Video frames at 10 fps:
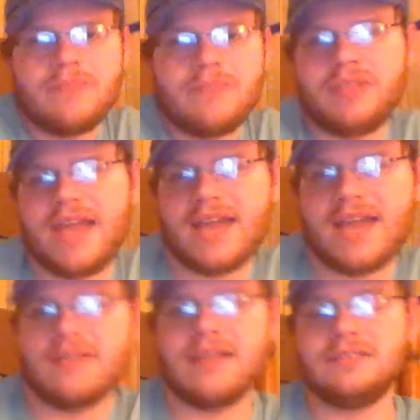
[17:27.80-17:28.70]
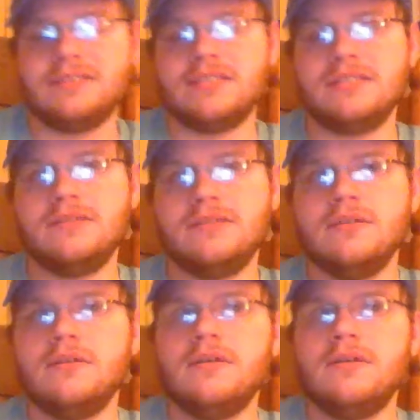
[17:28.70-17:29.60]
planned until
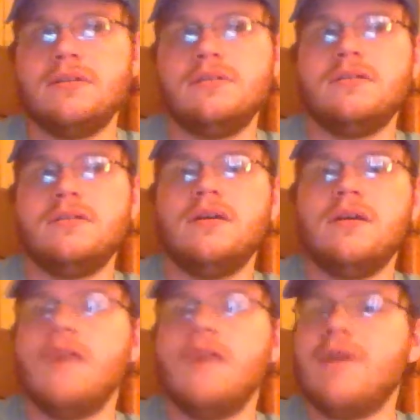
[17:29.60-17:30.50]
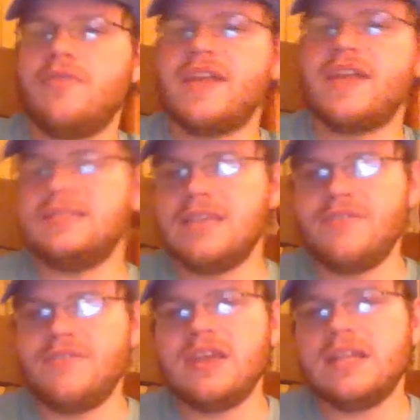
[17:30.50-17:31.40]
around
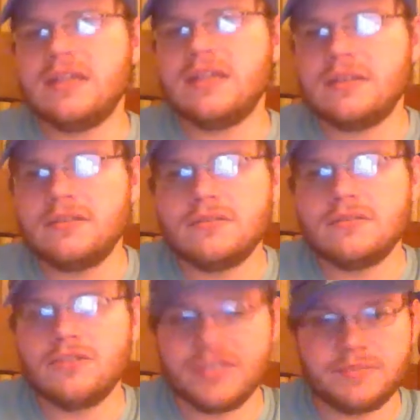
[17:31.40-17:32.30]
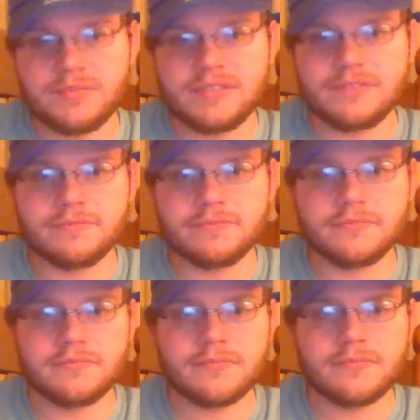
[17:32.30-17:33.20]
Thanksgiving and Christmas.
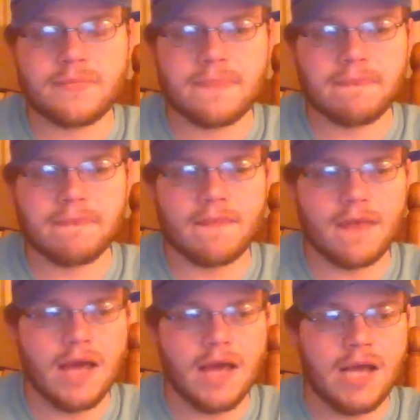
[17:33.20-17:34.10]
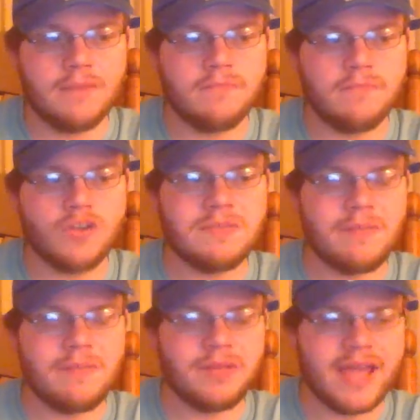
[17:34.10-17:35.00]
Most of
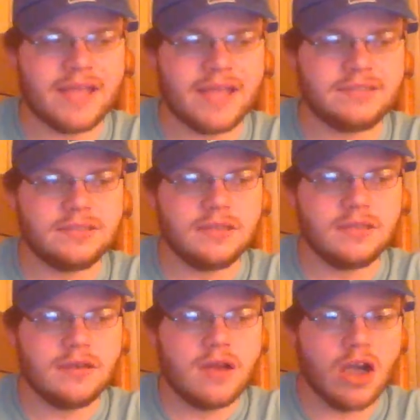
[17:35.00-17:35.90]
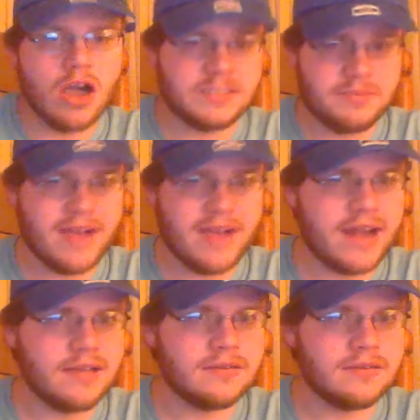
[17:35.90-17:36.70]
my plans are sporadic.